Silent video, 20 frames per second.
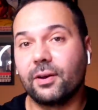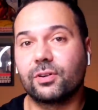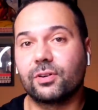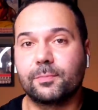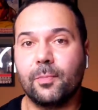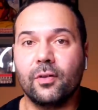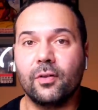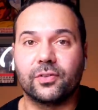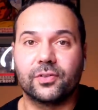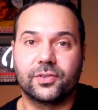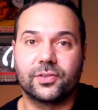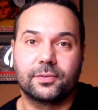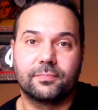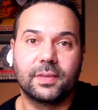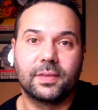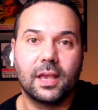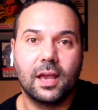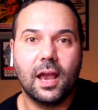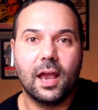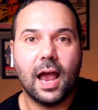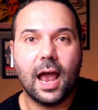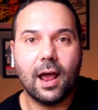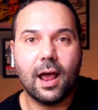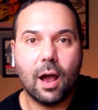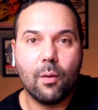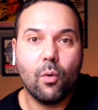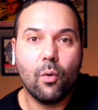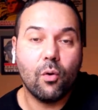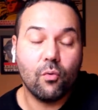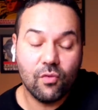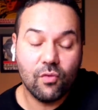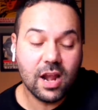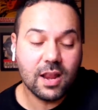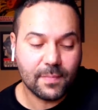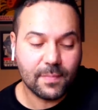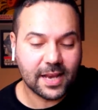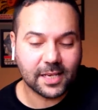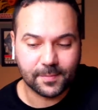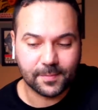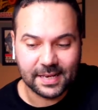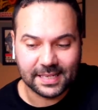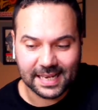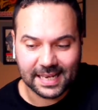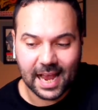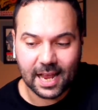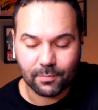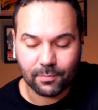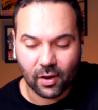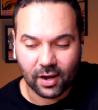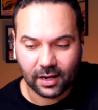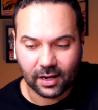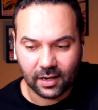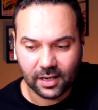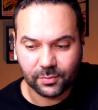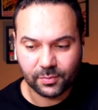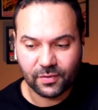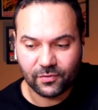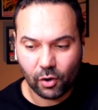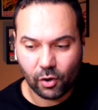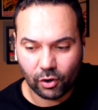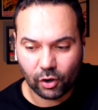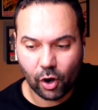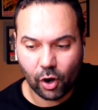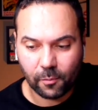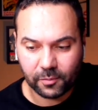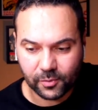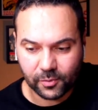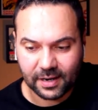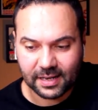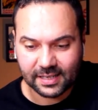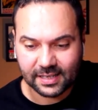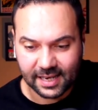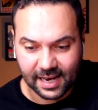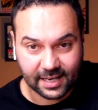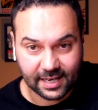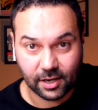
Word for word: response. And what really makes me sad, Michael, is we've got COP26.